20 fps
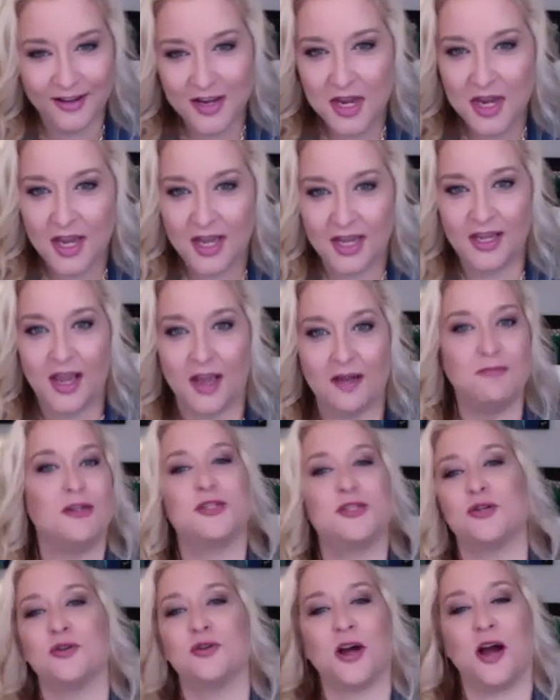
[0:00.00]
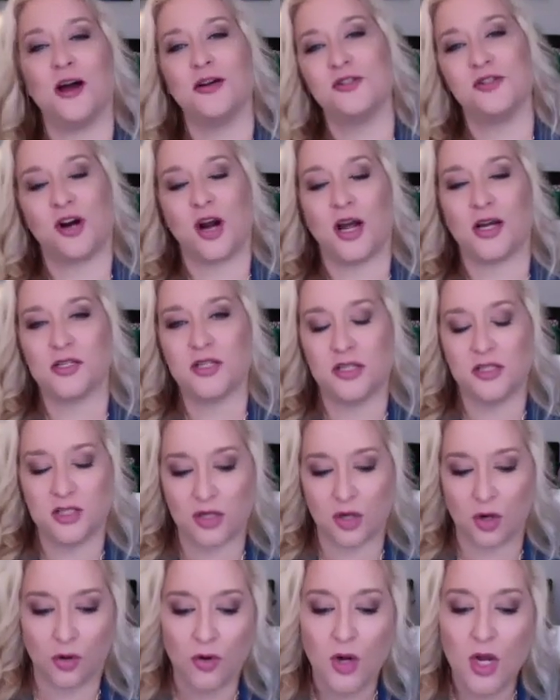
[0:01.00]
he gave me contracts and
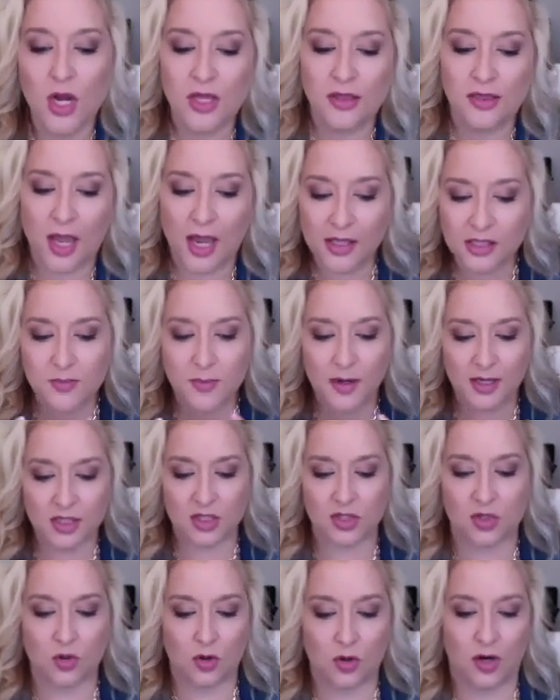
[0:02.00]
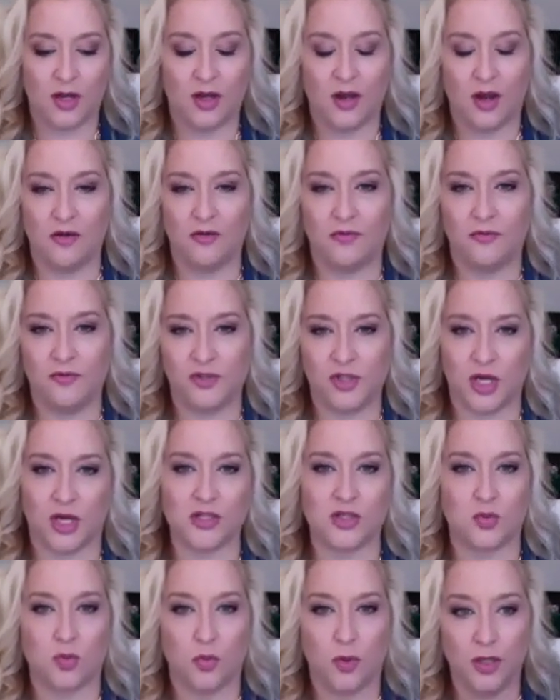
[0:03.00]
so that's my story of
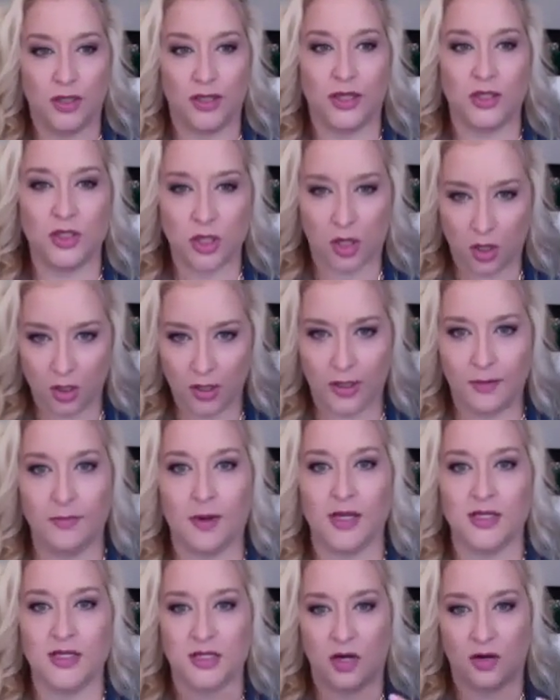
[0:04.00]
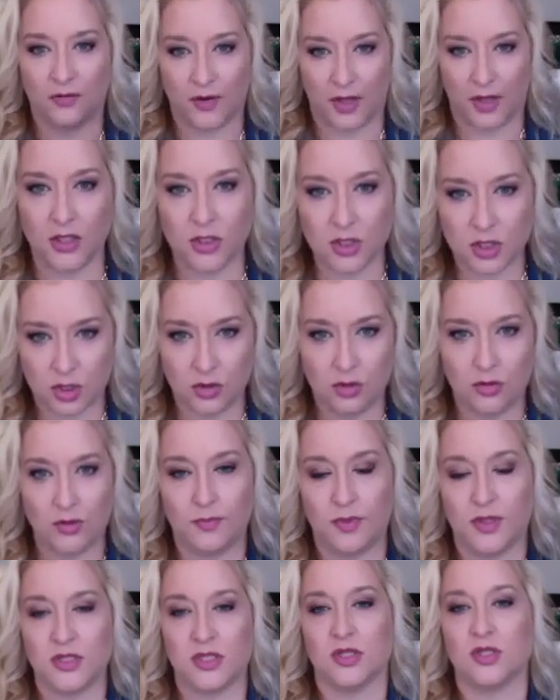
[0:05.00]
just really turning myself into the
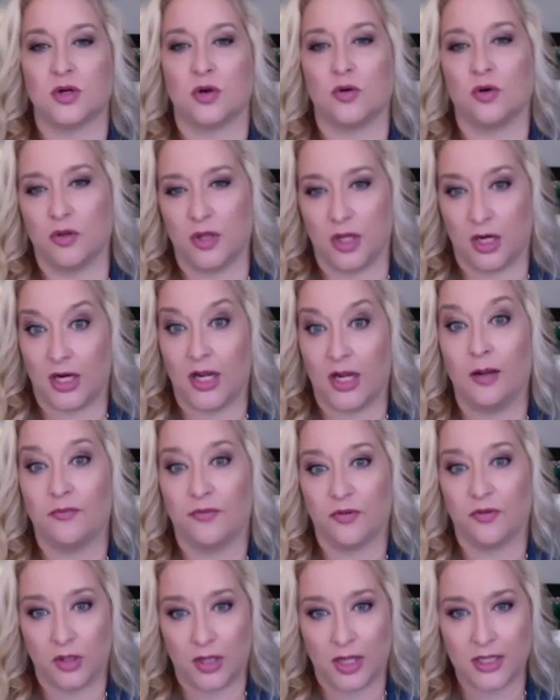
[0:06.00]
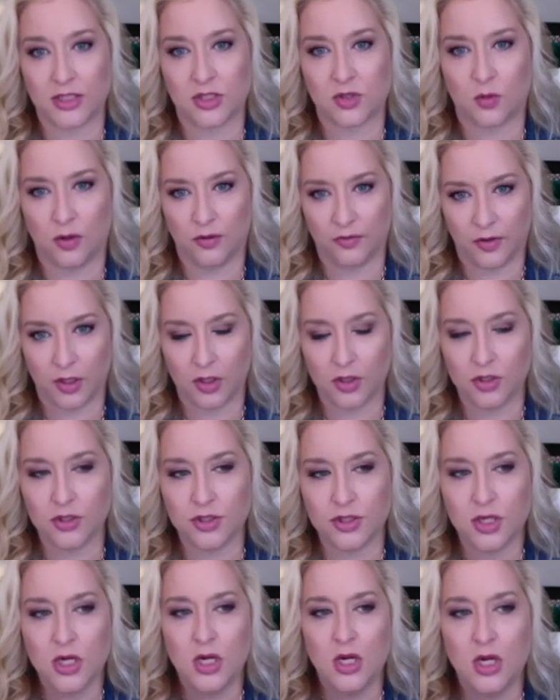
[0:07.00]
business owner that i am for the last 12 years
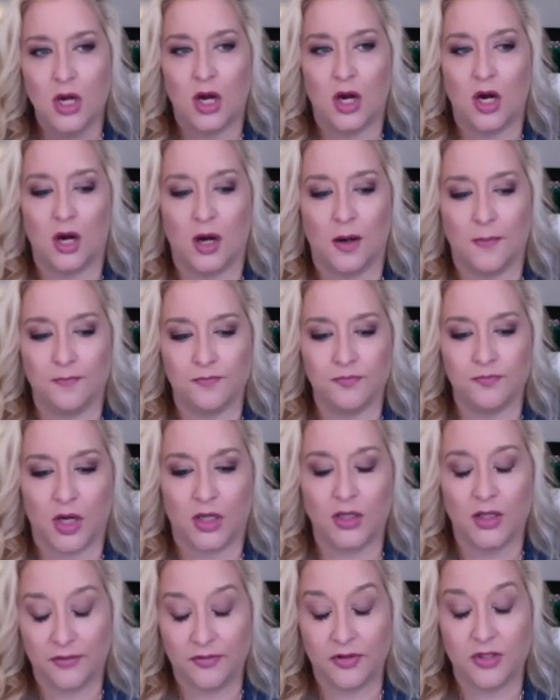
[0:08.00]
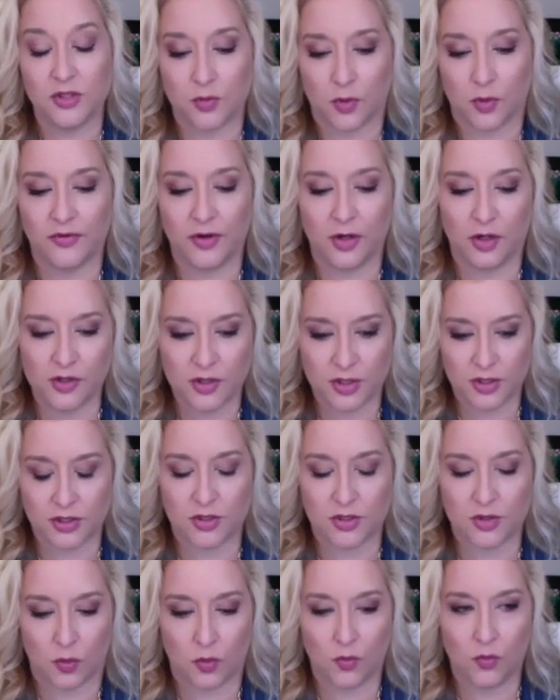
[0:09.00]
mm. um, 11 12 years
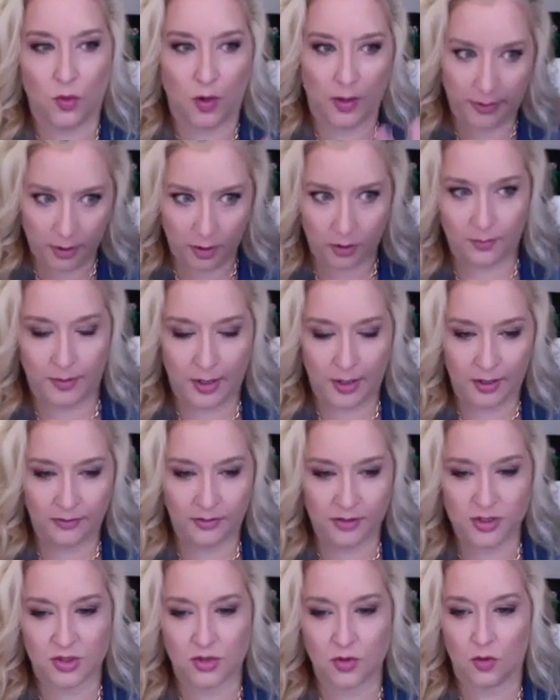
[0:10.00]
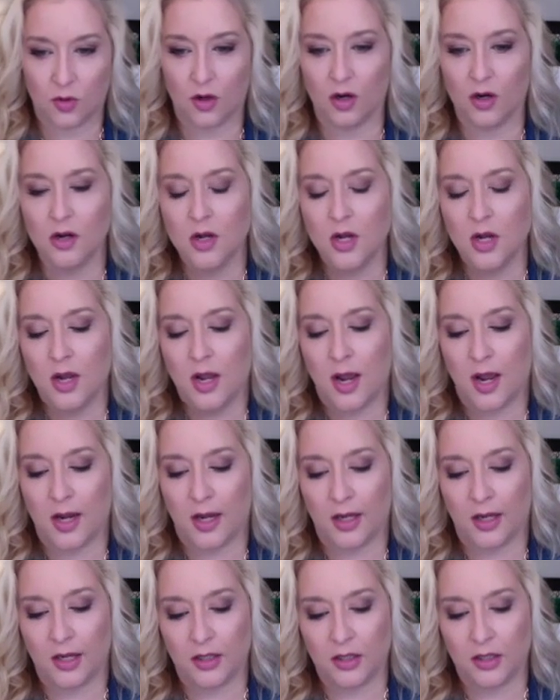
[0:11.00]
one year being the store
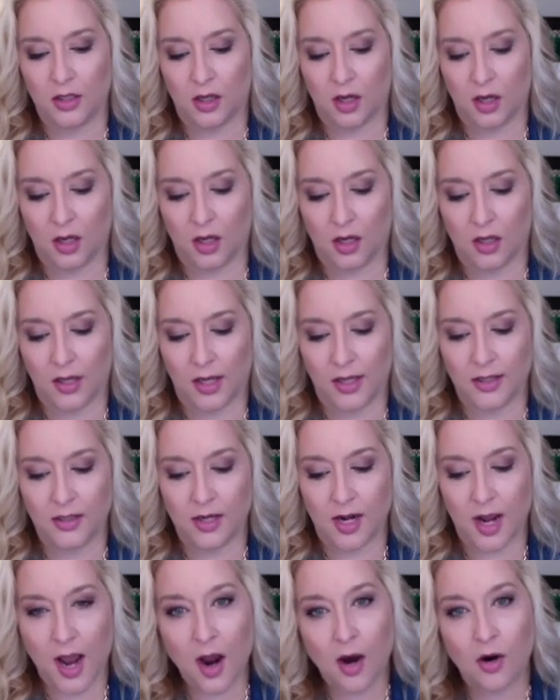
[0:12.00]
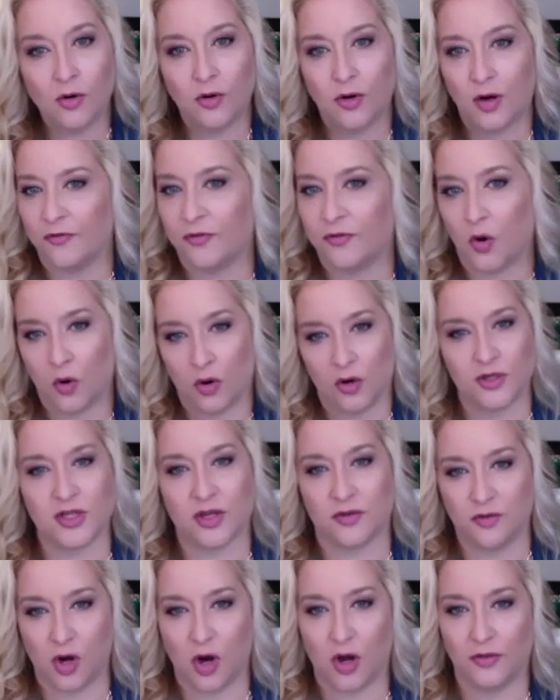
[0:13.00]
and uh, and now of course
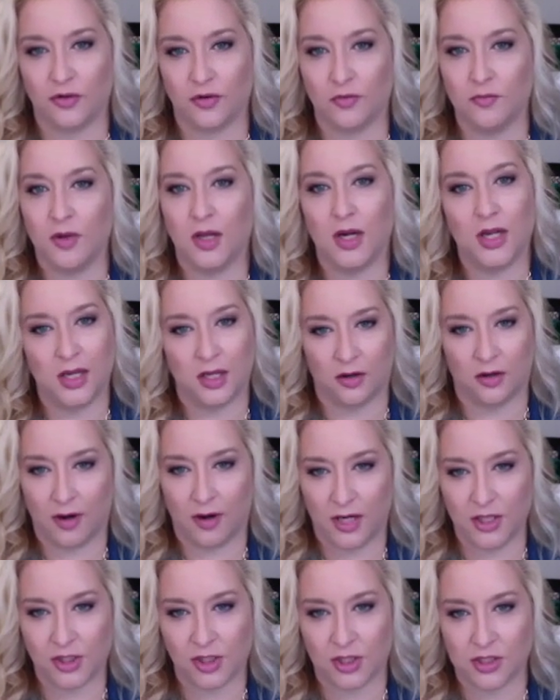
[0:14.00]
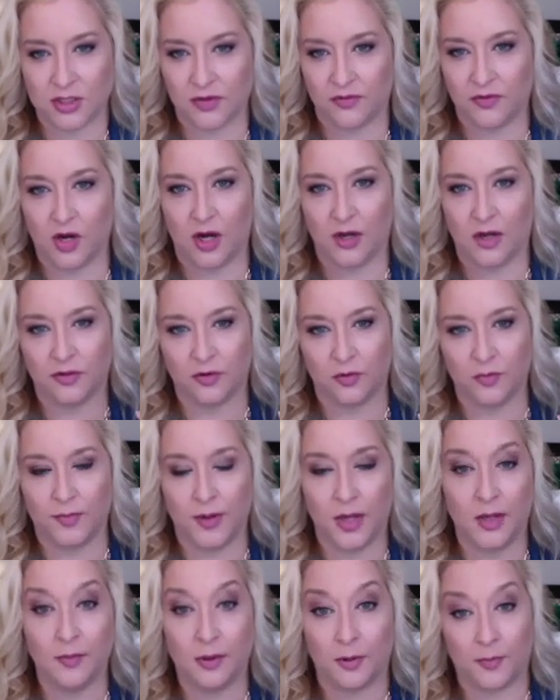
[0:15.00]
i've gone through many iterations i've gone through
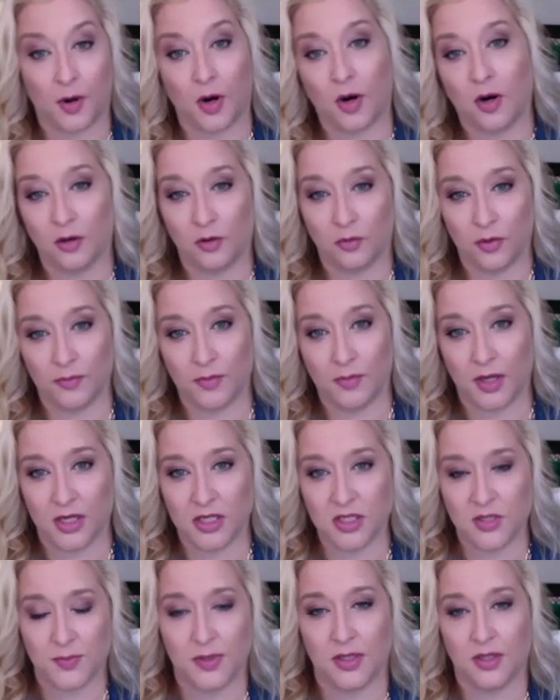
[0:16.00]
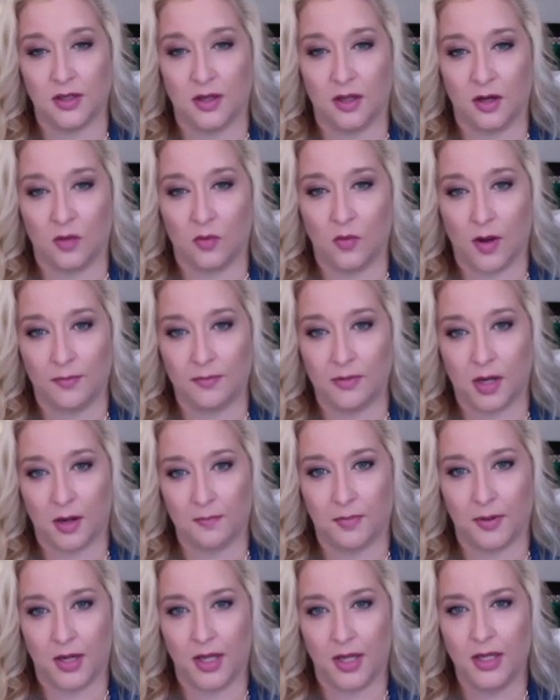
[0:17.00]
being a partner with my husband in a web
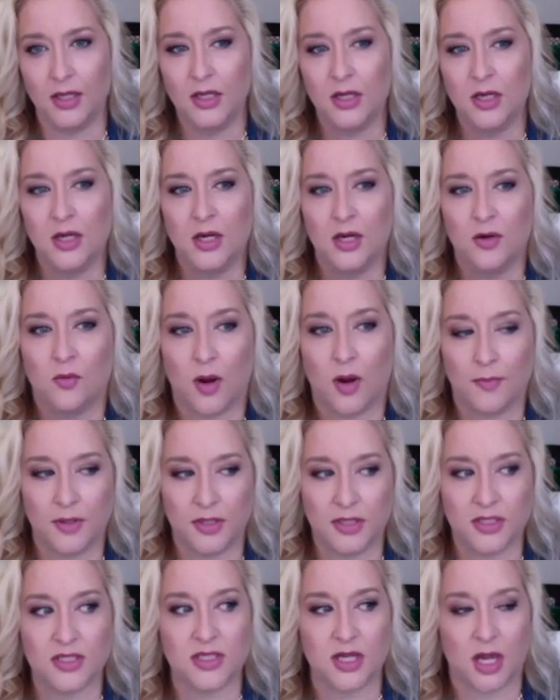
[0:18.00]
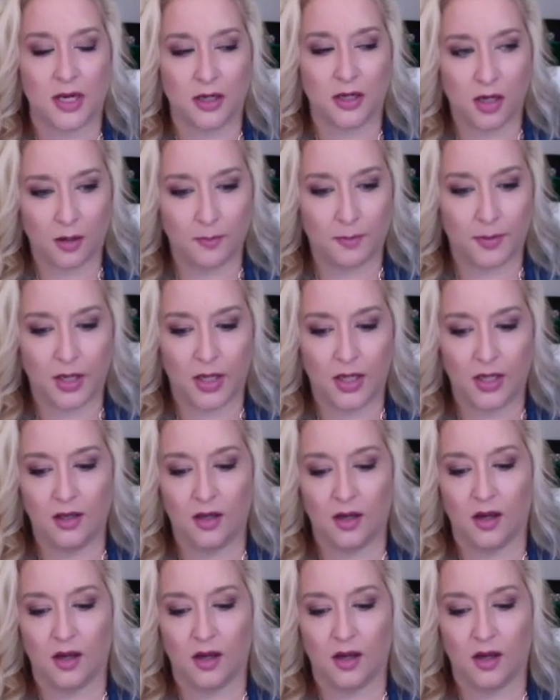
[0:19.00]
company mm. web and design company uh,